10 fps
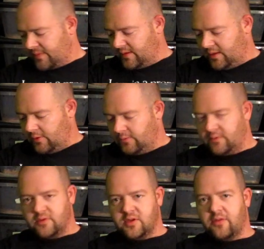you know,
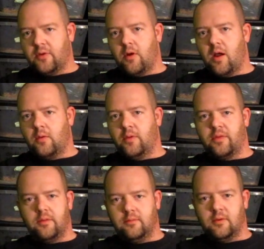there's nothing wrong
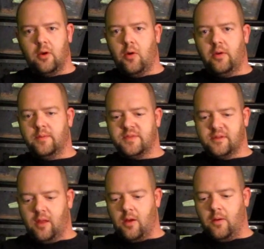with growing them
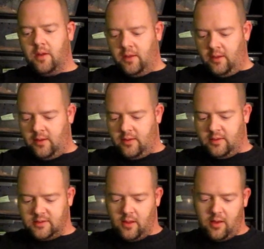slow
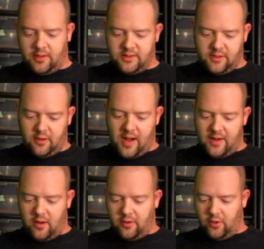as long as they're
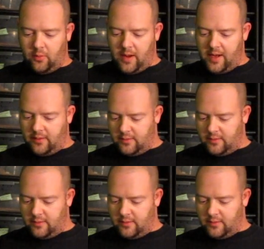not underweight.